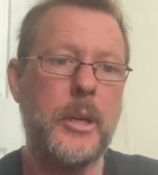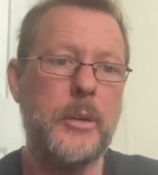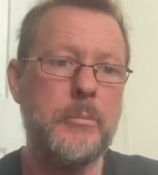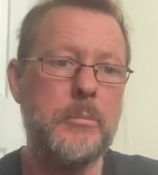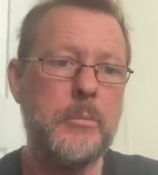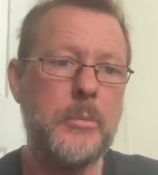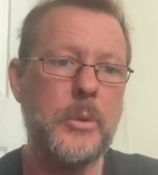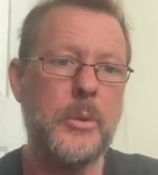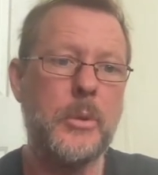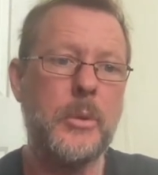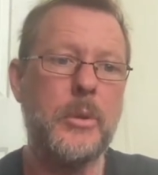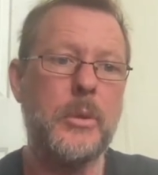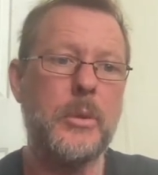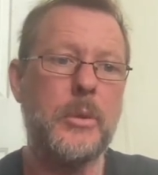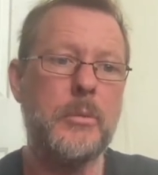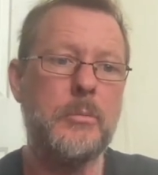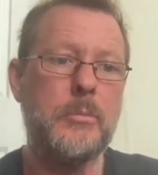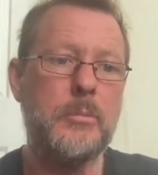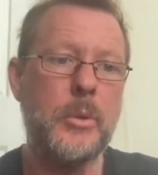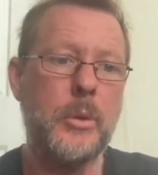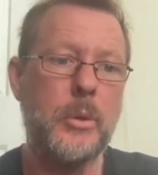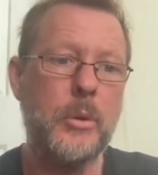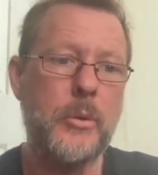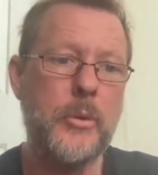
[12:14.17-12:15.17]
and
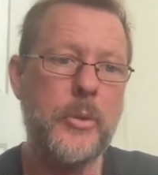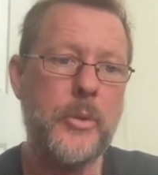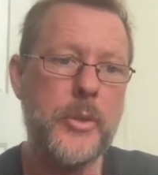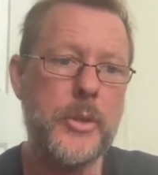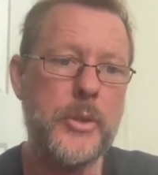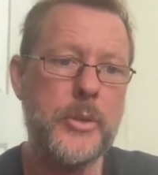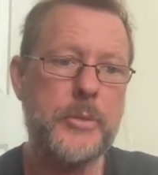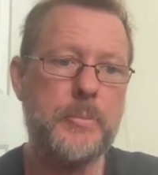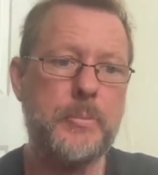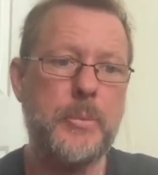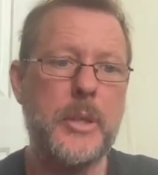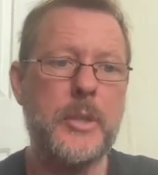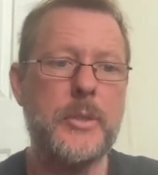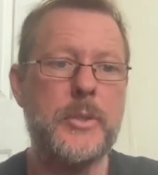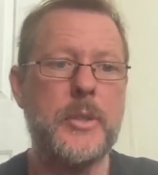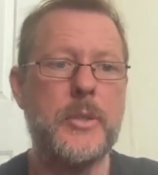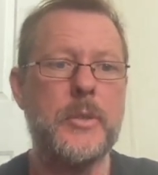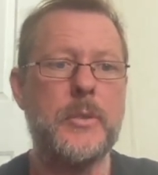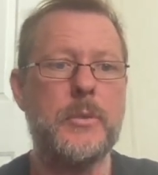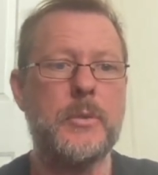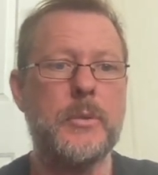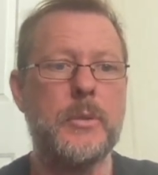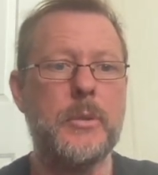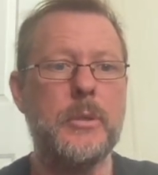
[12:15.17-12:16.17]
more of this
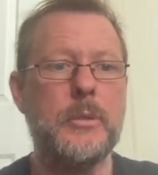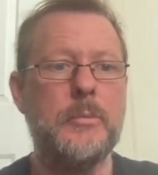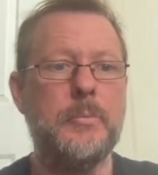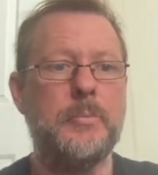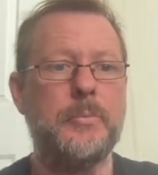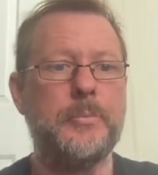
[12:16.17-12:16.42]
species group,